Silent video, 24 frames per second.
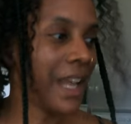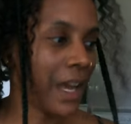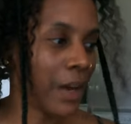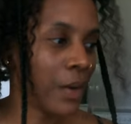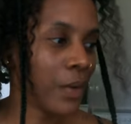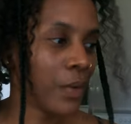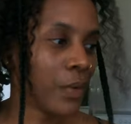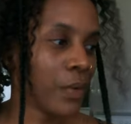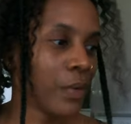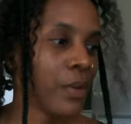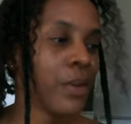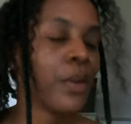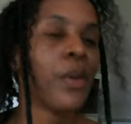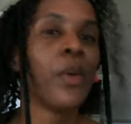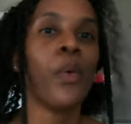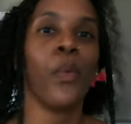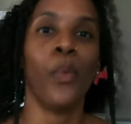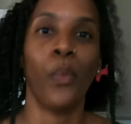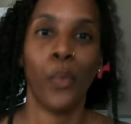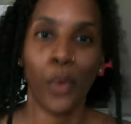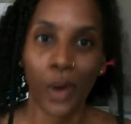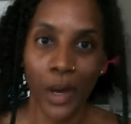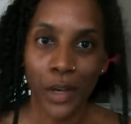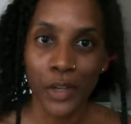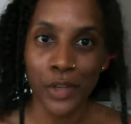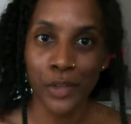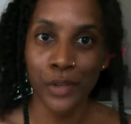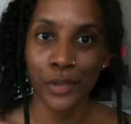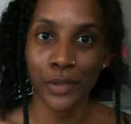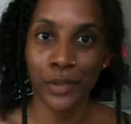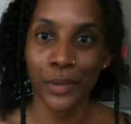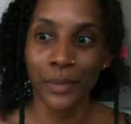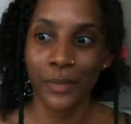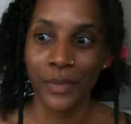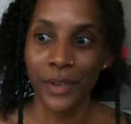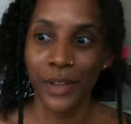down, watch
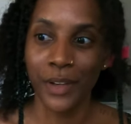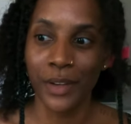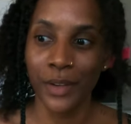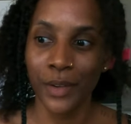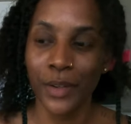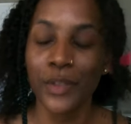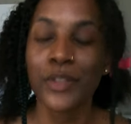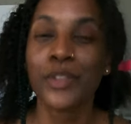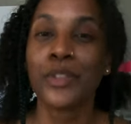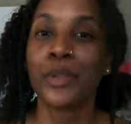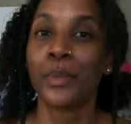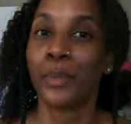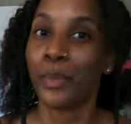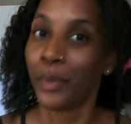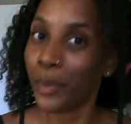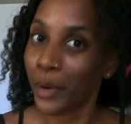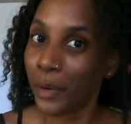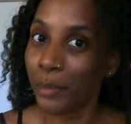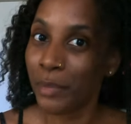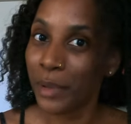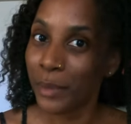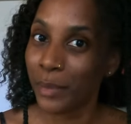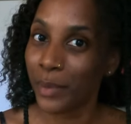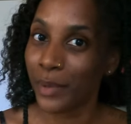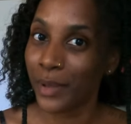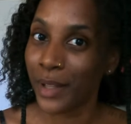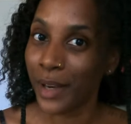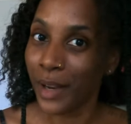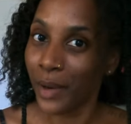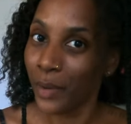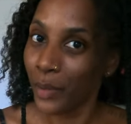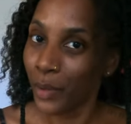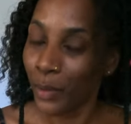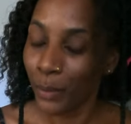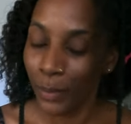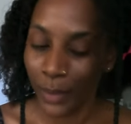YouTube videos, support people that
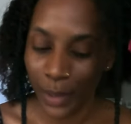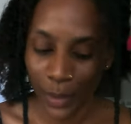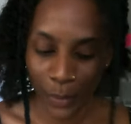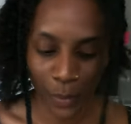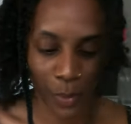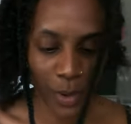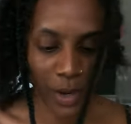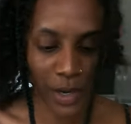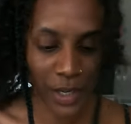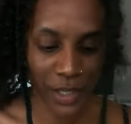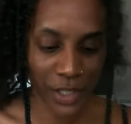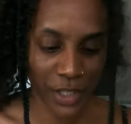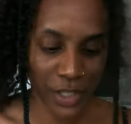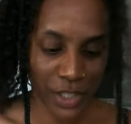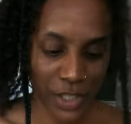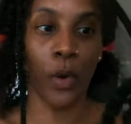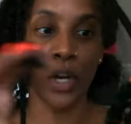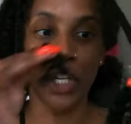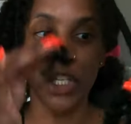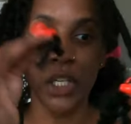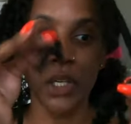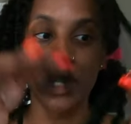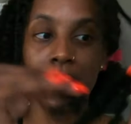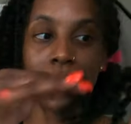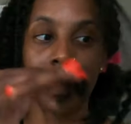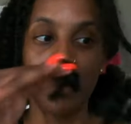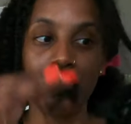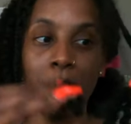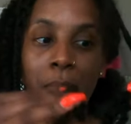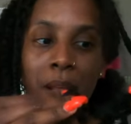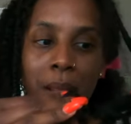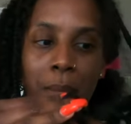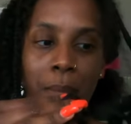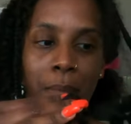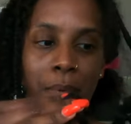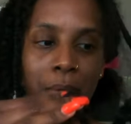I normally watch. Where she did
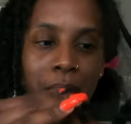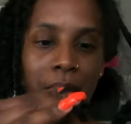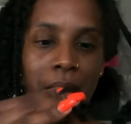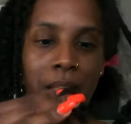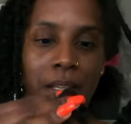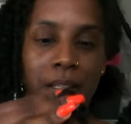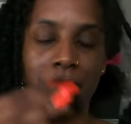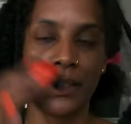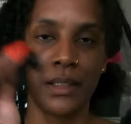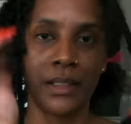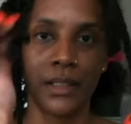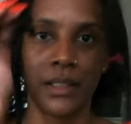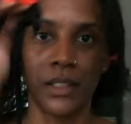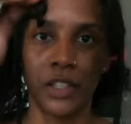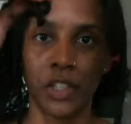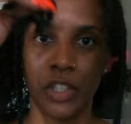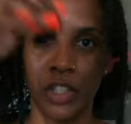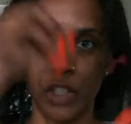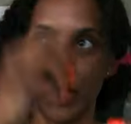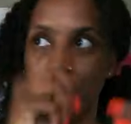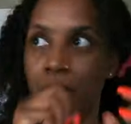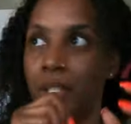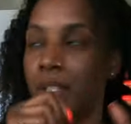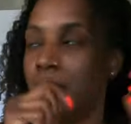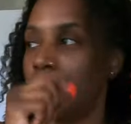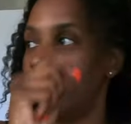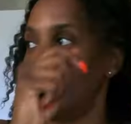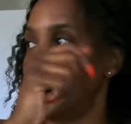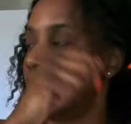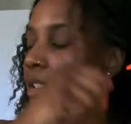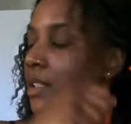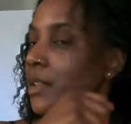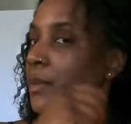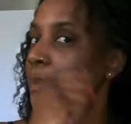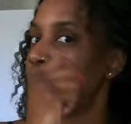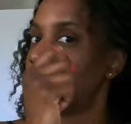my braids,
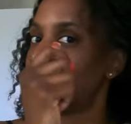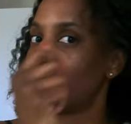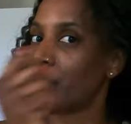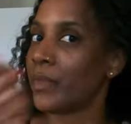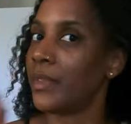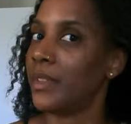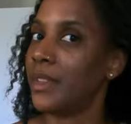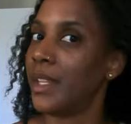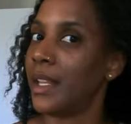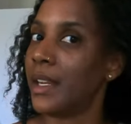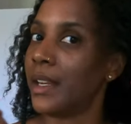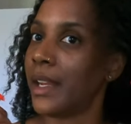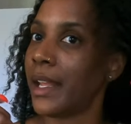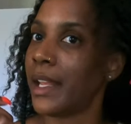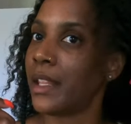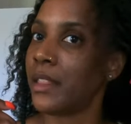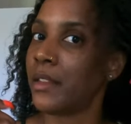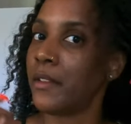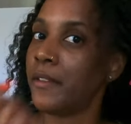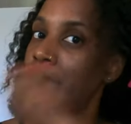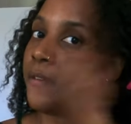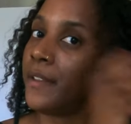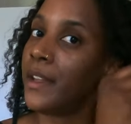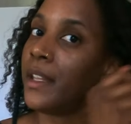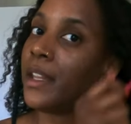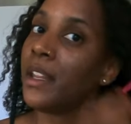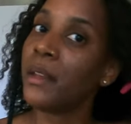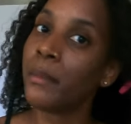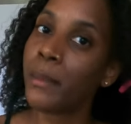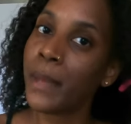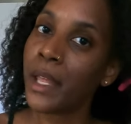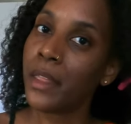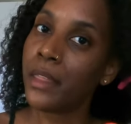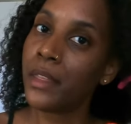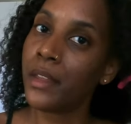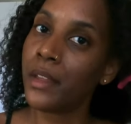she did like the feeding
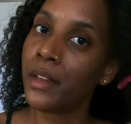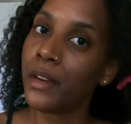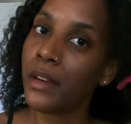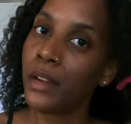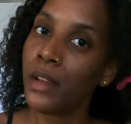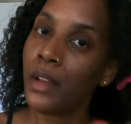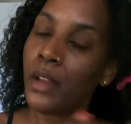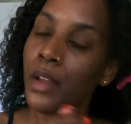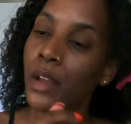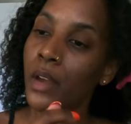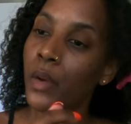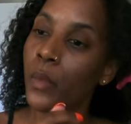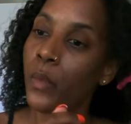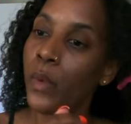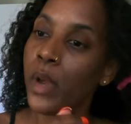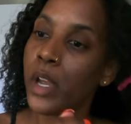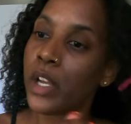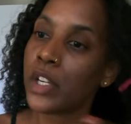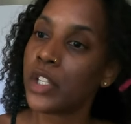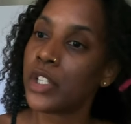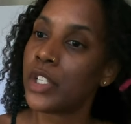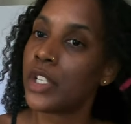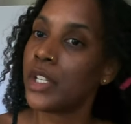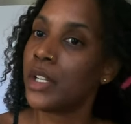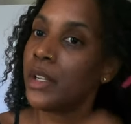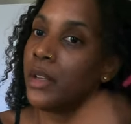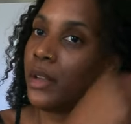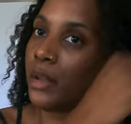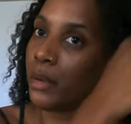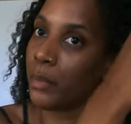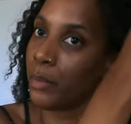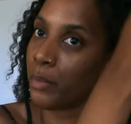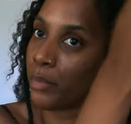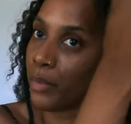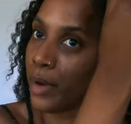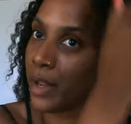method, where
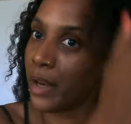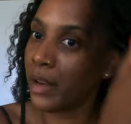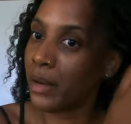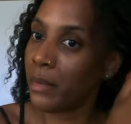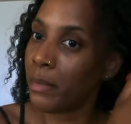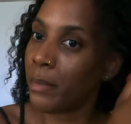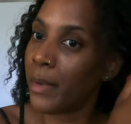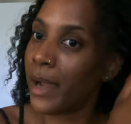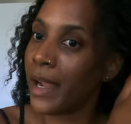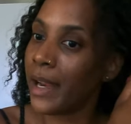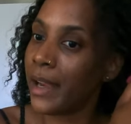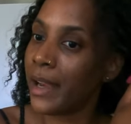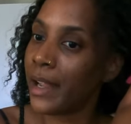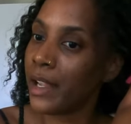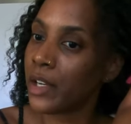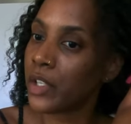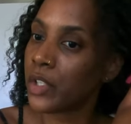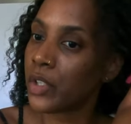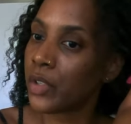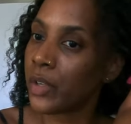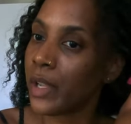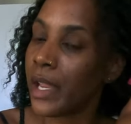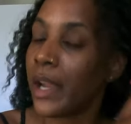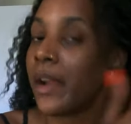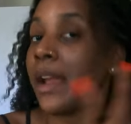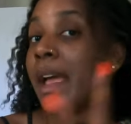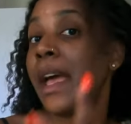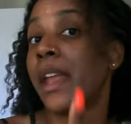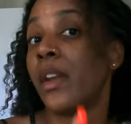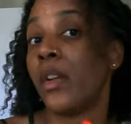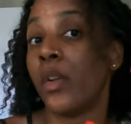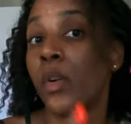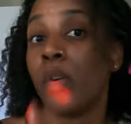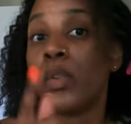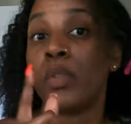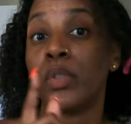she braided my natural hair,
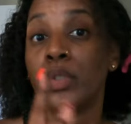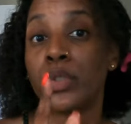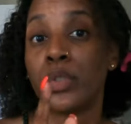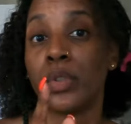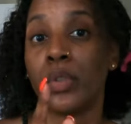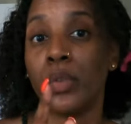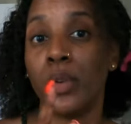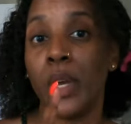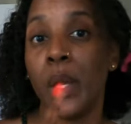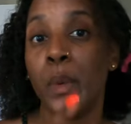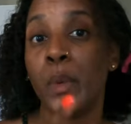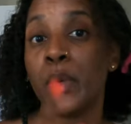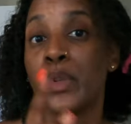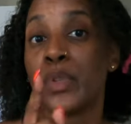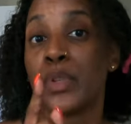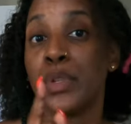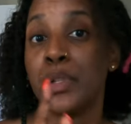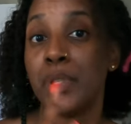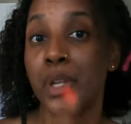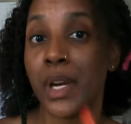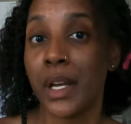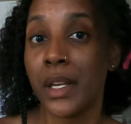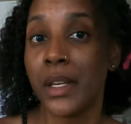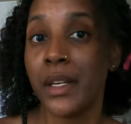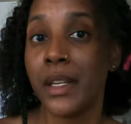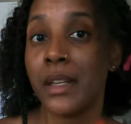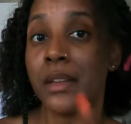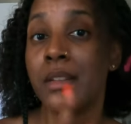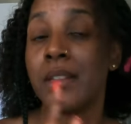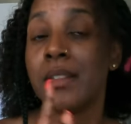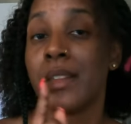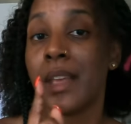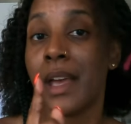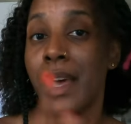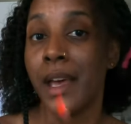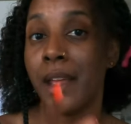and also it was
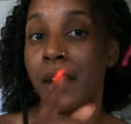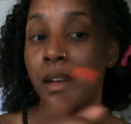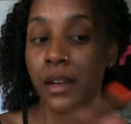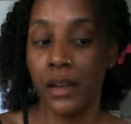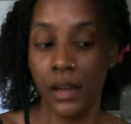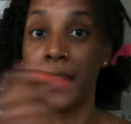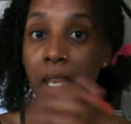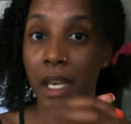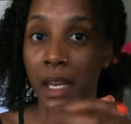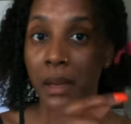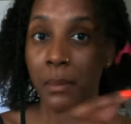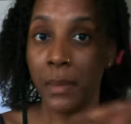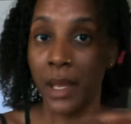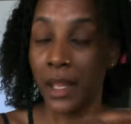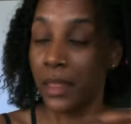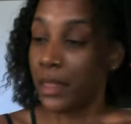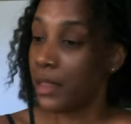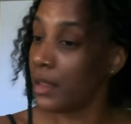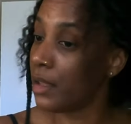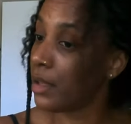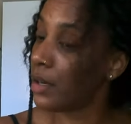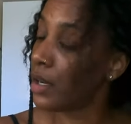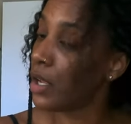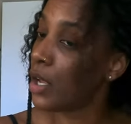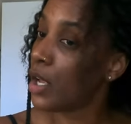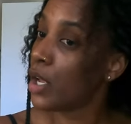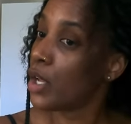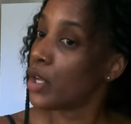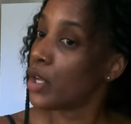knotless and feeding method.